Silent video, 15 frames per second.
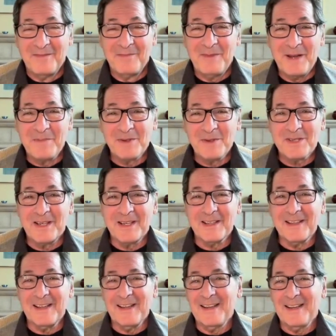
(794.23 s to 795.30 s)
papers
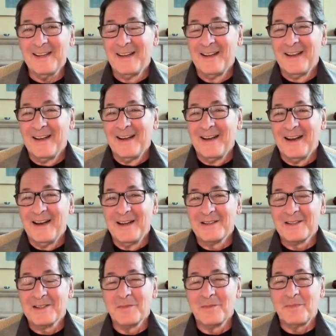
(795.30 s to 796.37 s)
like that. Yeah.
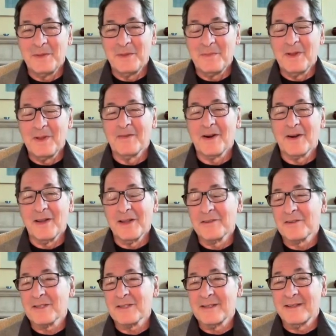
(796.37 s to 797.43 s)
So people are very
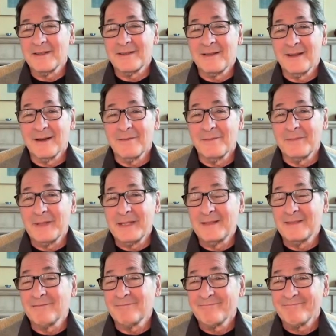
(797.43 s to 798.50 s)
interested. There have
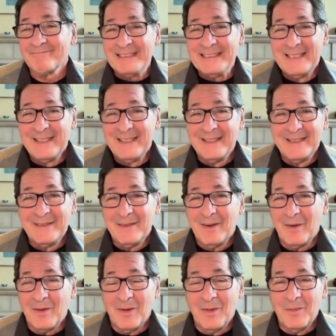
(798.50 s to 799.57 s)
been
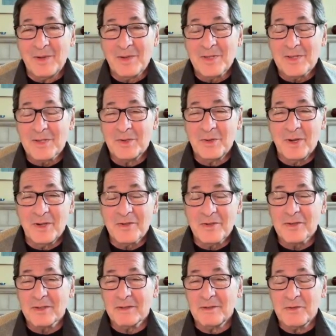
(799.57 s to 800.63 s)
almost
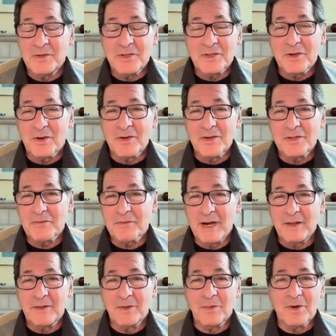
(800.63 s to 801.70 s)
200 news stories
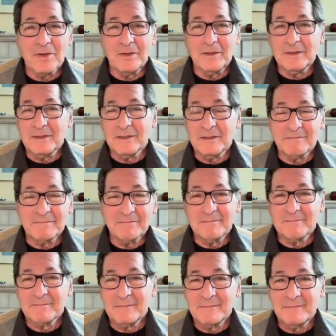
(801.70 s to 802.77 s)
around the world
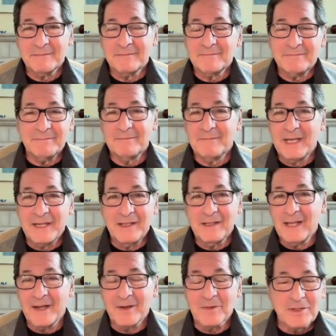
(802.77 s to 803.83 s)
in many
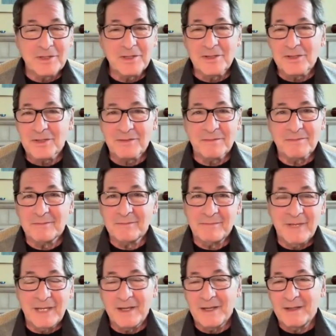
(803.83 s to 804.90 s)
languages and
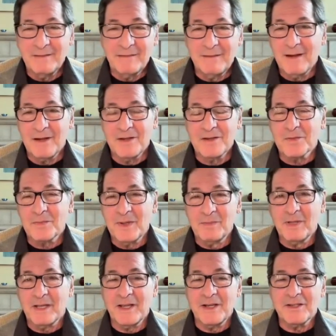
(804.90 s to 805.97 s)
many kinds of
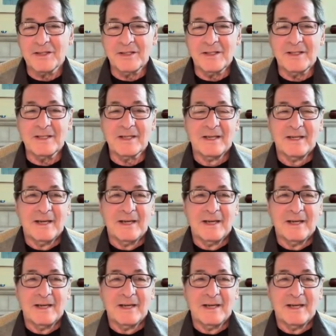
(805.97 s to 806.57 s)
publications,